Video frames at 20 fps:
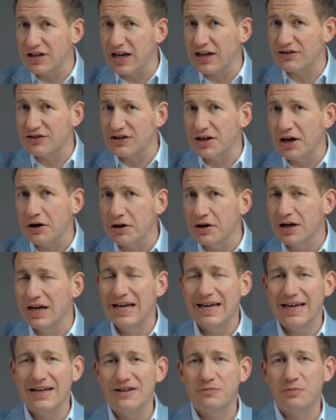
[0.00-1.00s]
next year.
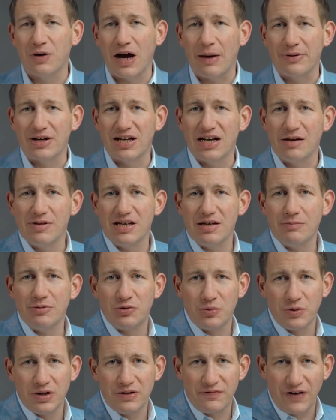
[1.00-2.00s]
It's probably gonna be
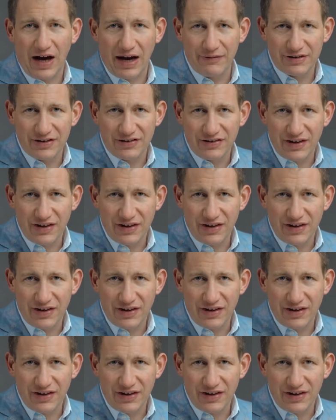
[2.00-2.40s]
between five and